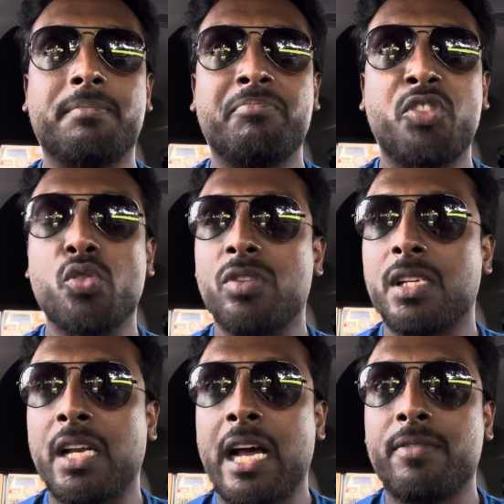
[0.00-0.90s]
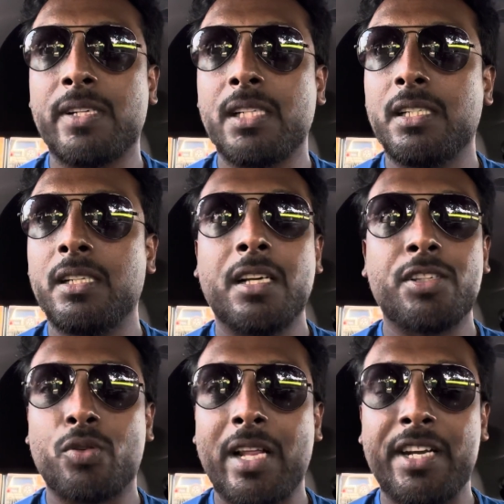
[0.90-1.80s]
choose an hour
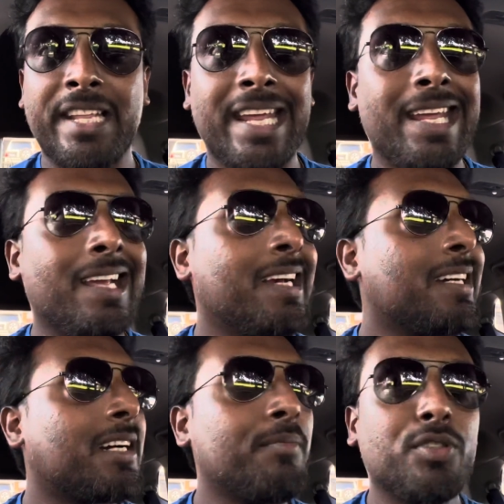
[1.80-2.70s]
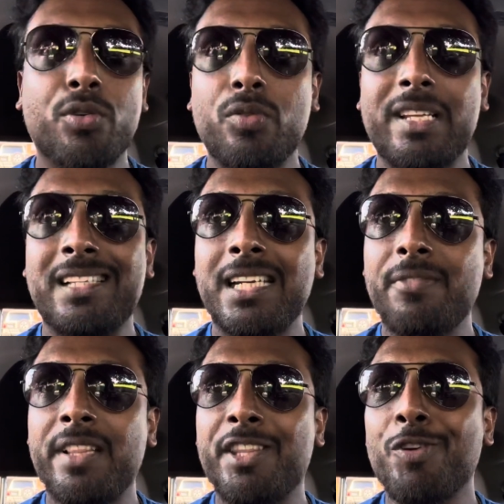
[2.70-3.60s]
so that they come to know, they sit
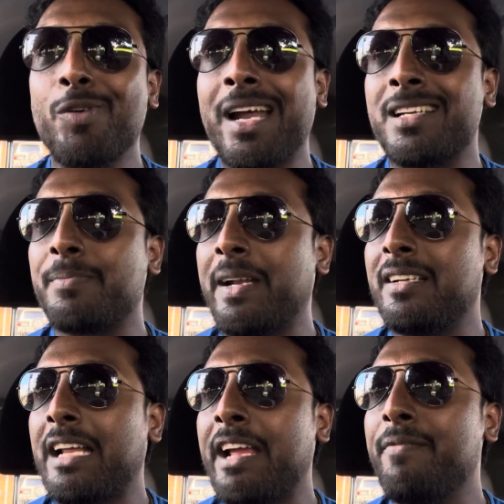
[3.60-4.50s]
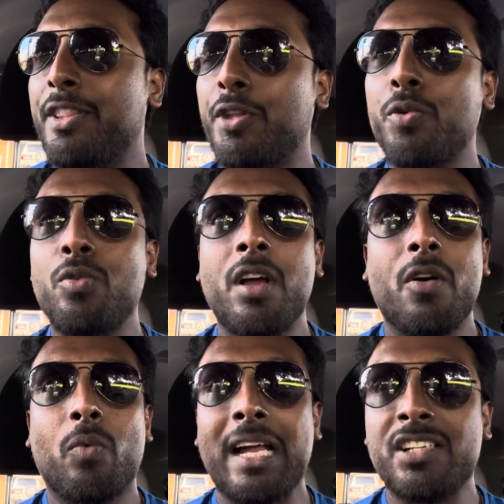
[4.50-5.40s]
with you and spend time with you
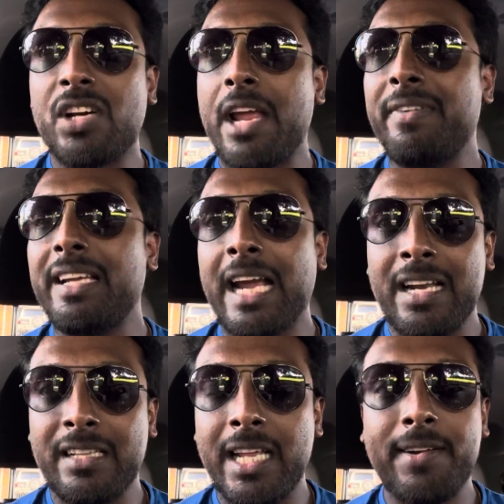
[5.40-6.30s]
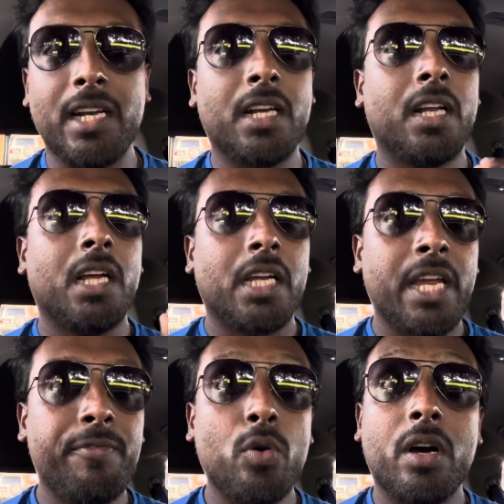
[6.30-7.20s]
while driving, and they'll
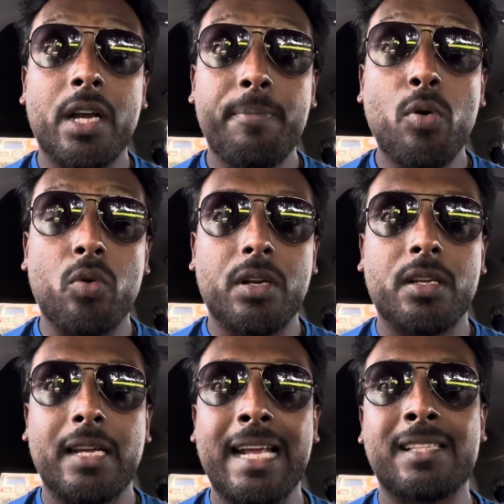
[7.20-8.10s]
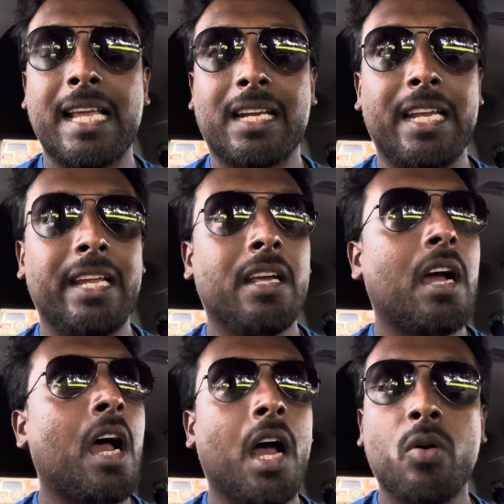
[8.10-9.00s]
give you a report exactly
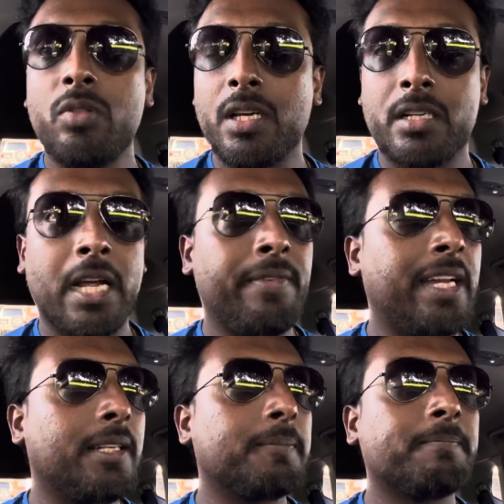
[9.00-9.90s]
how the driving